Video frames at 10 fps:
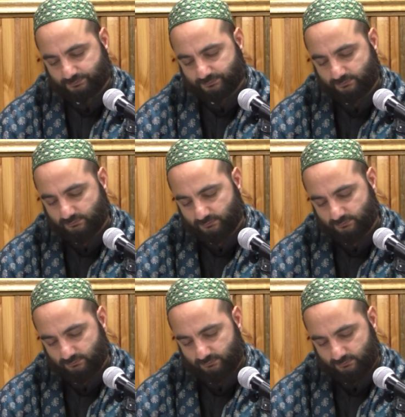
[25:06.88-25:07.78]

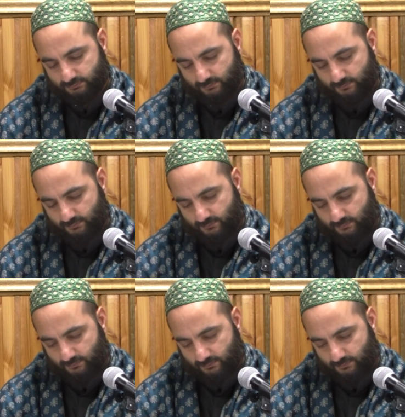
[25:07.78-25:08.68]

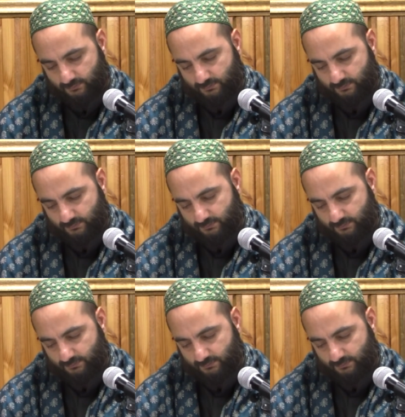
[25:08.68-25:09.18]
[no speech]